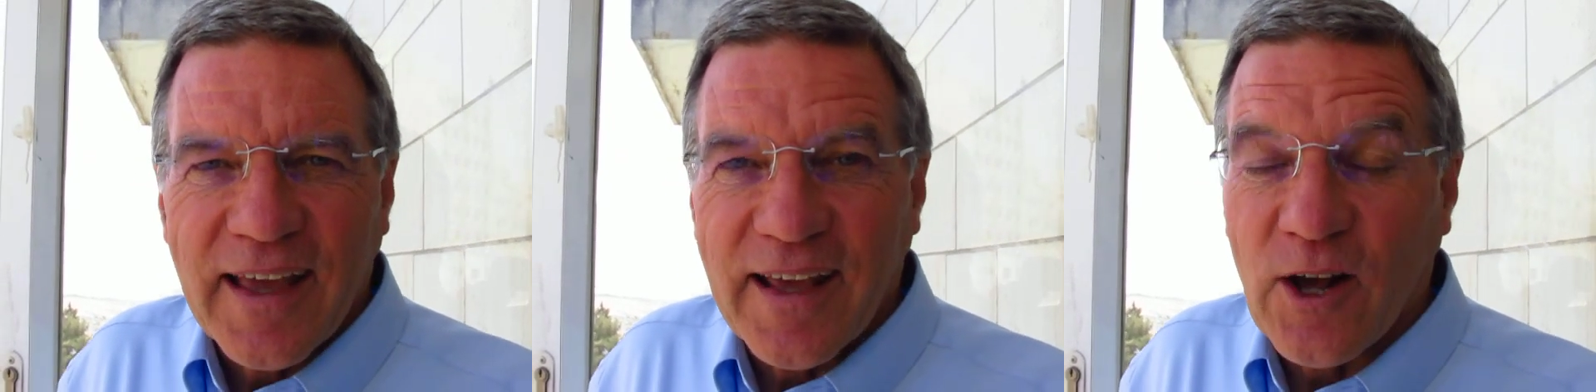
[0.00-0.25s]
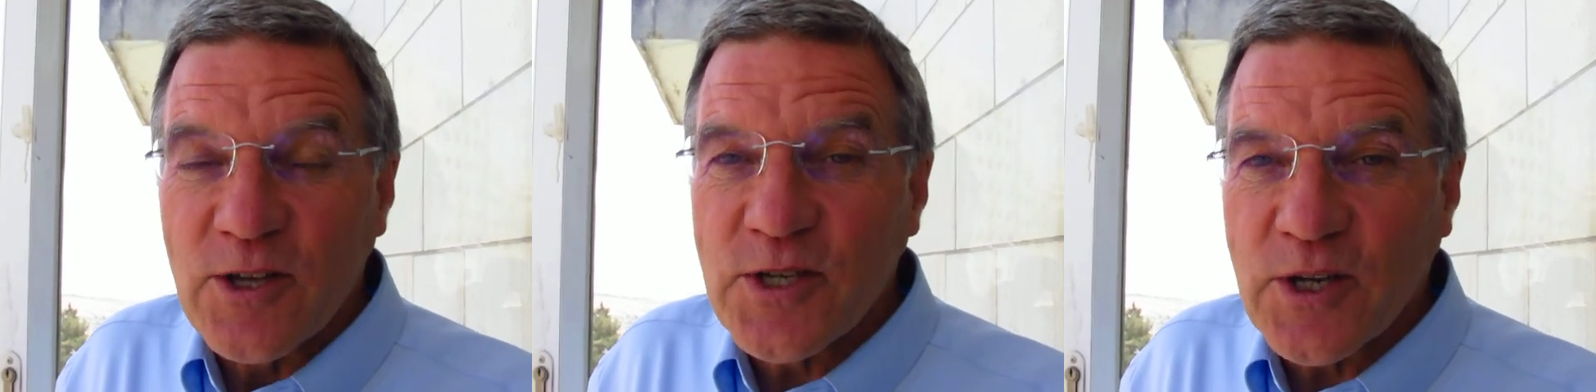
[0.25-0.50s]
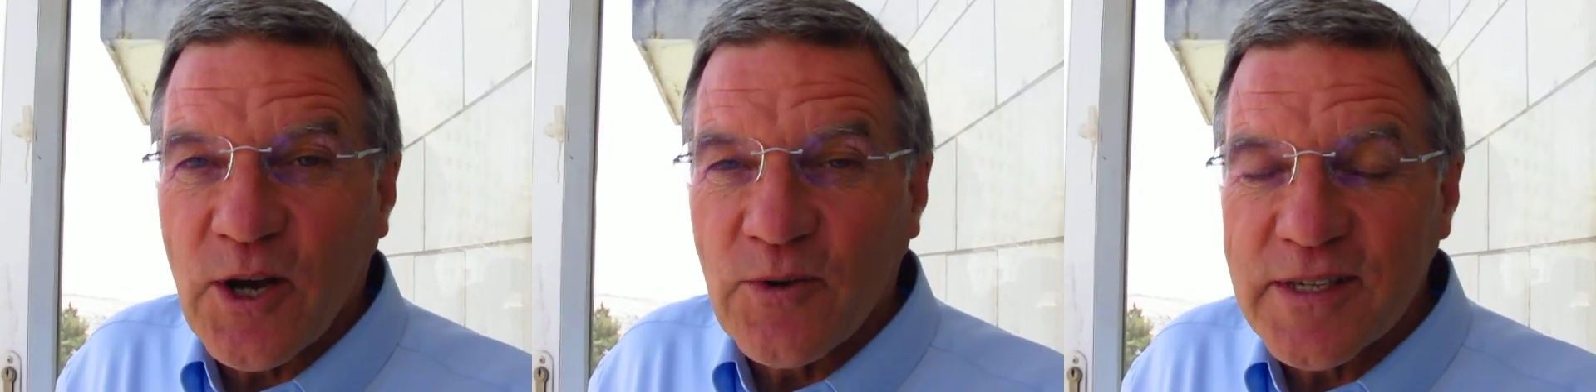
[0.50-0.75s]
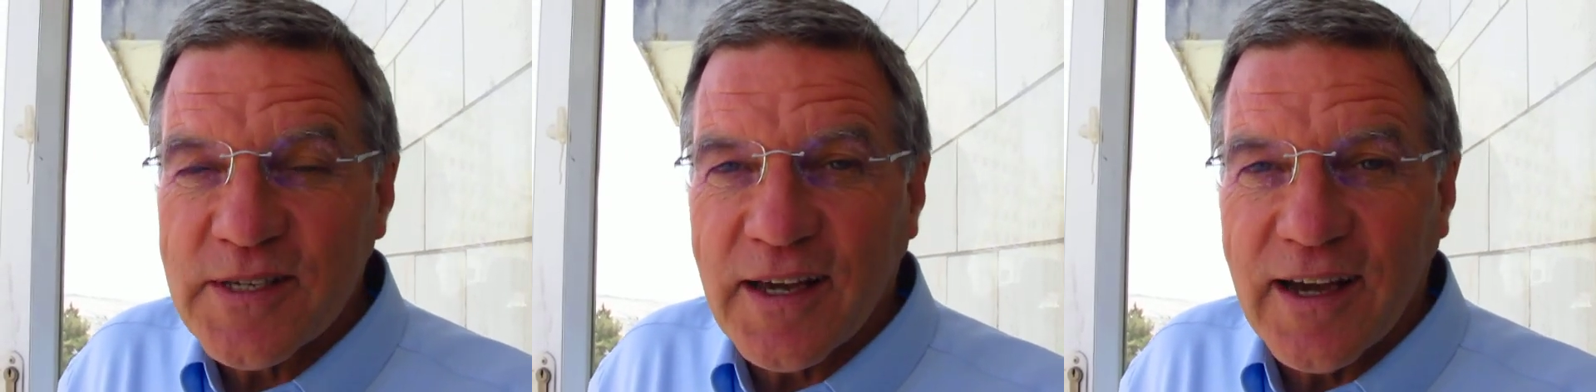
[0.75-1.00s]
It also
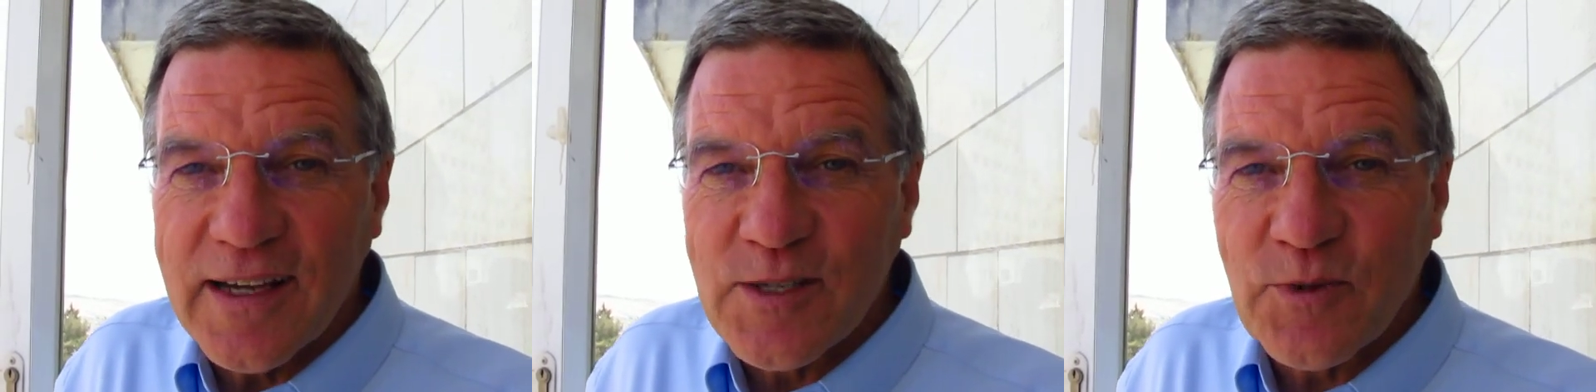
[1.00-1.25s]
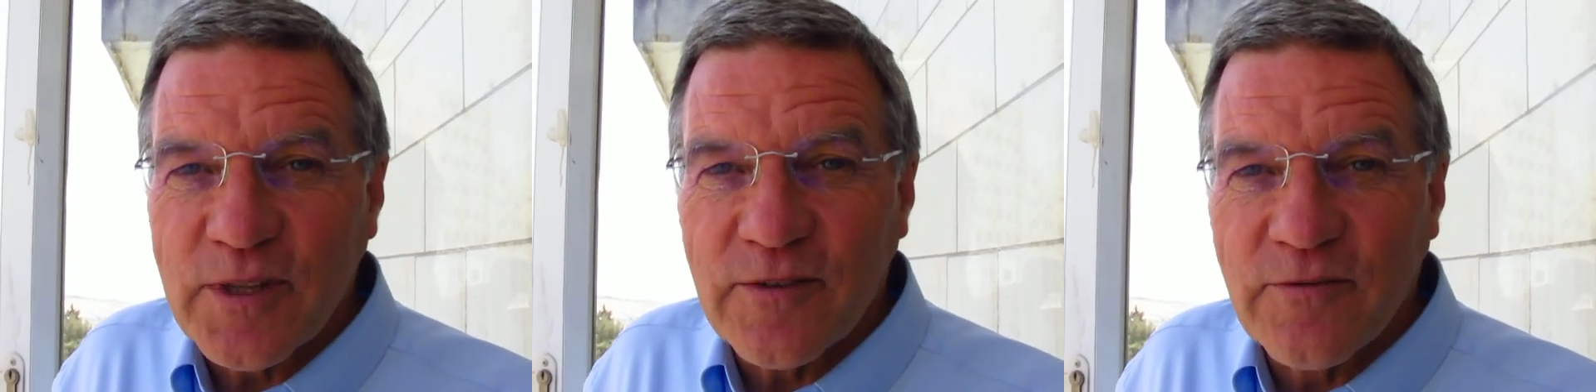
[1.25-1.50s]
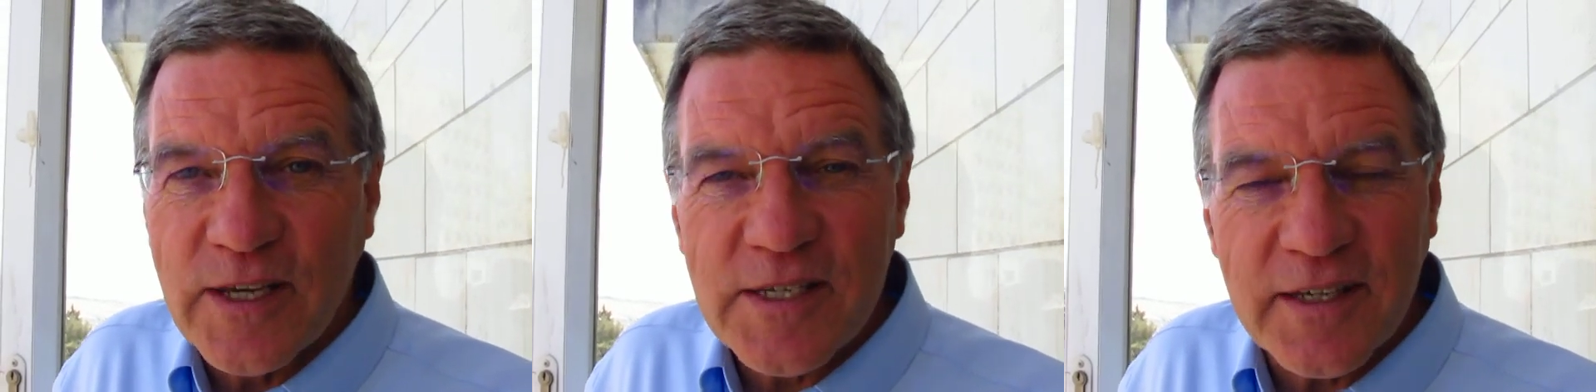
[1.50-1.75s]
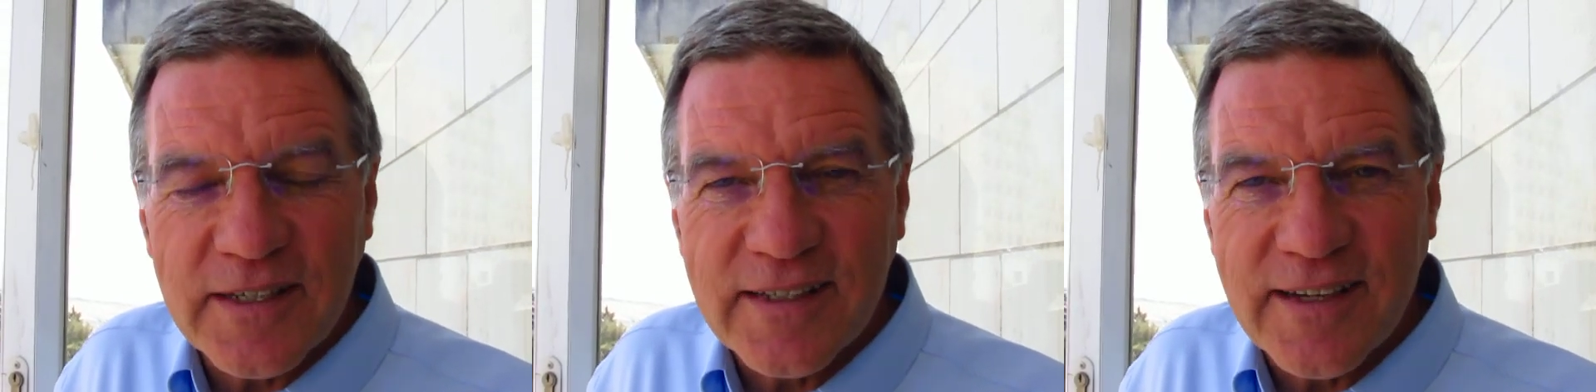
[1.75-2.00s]
coincides with the
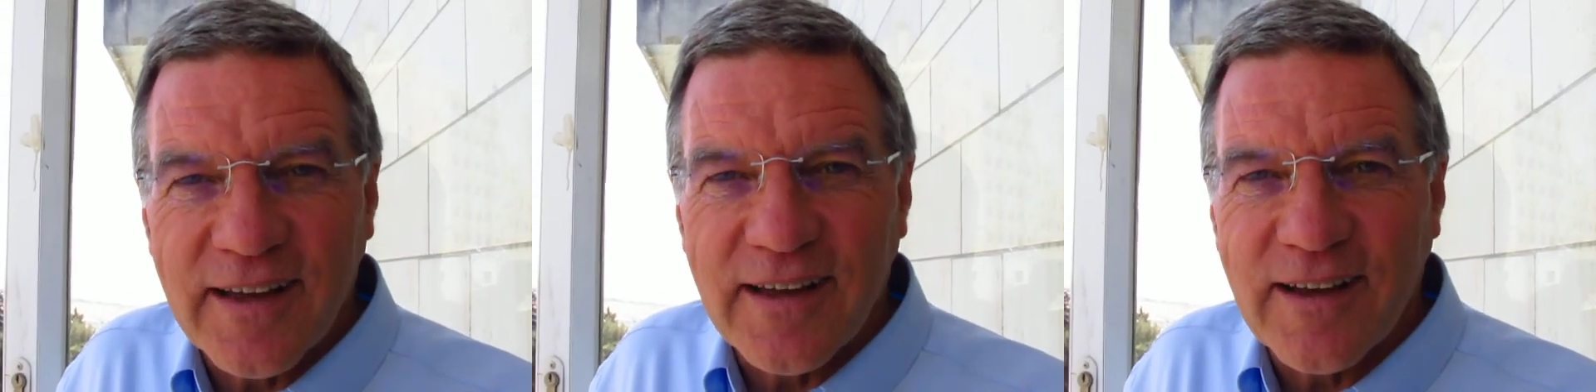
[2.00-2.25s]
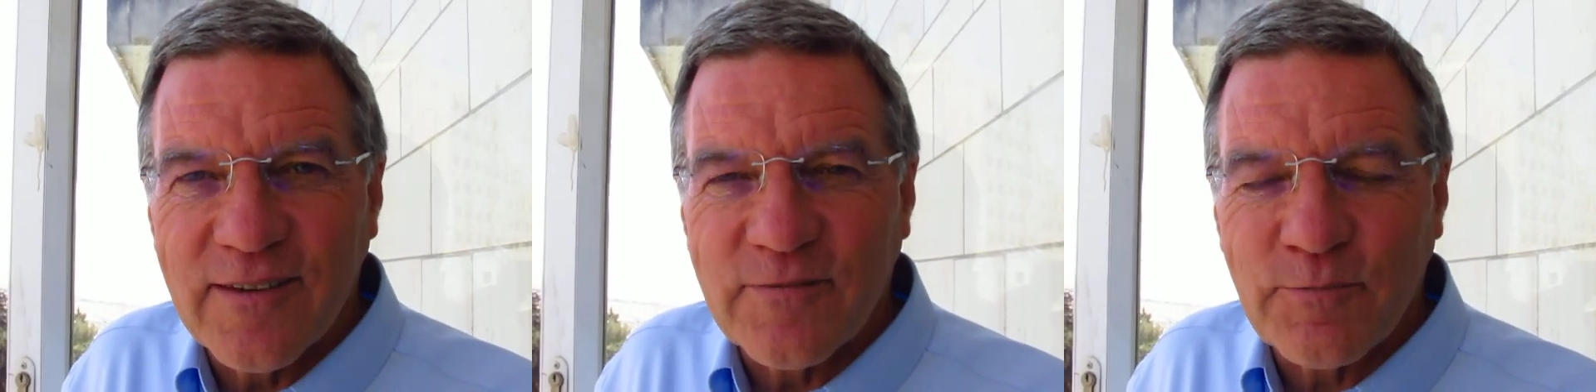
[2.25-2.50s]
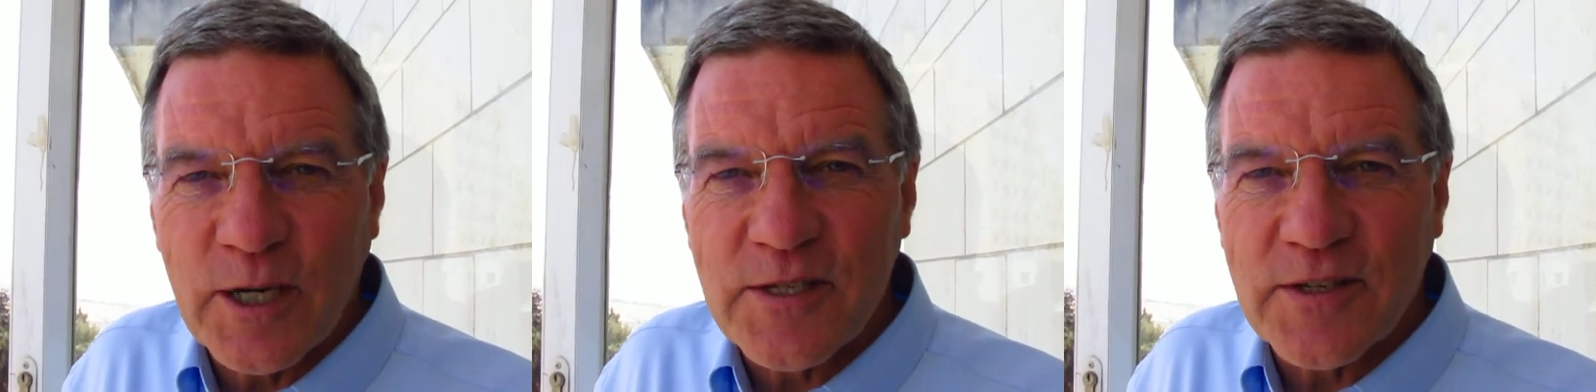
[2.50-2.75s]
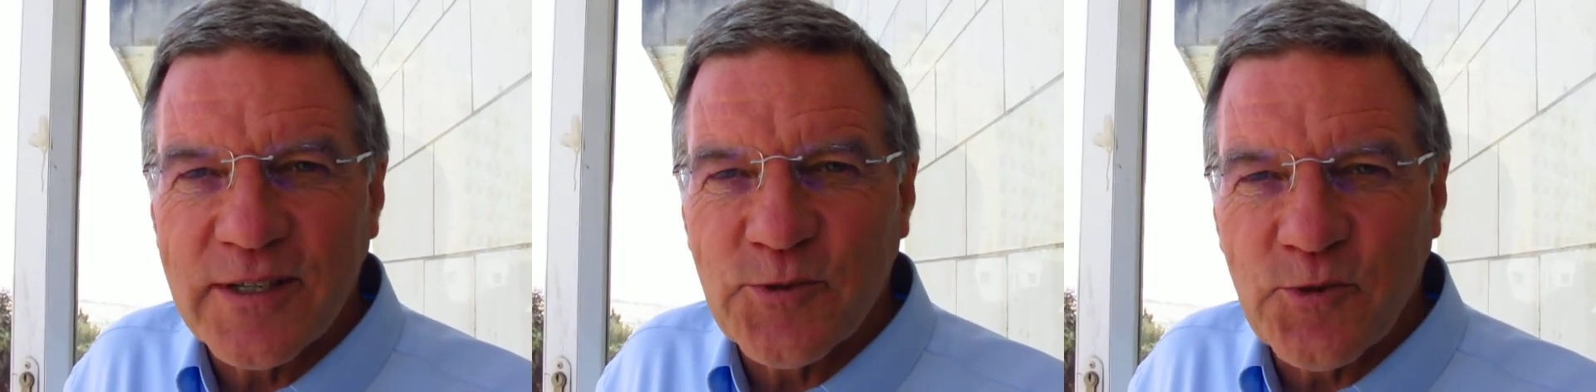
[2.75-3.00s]
visit of
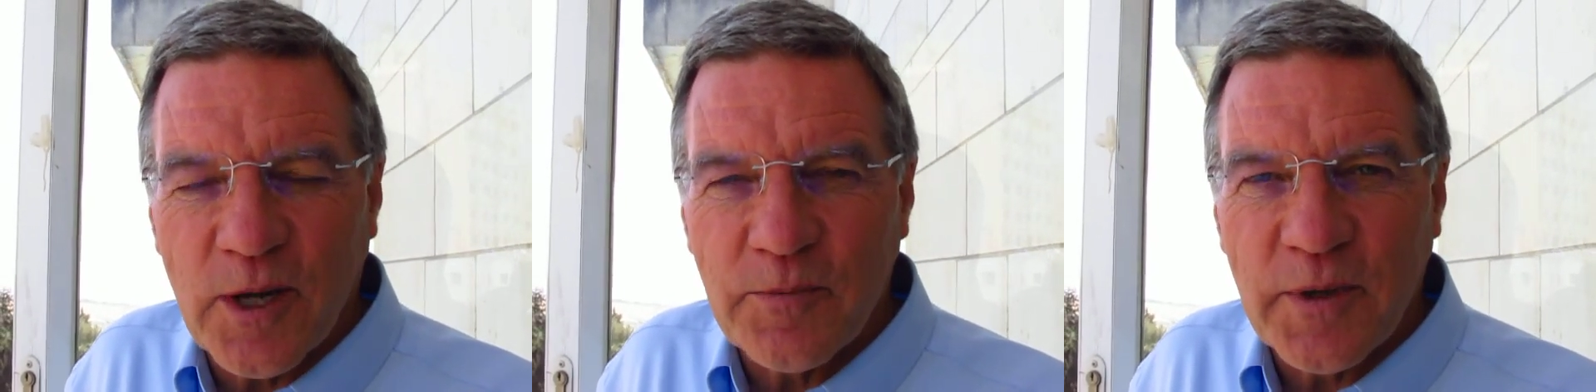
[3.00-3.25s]
President Trump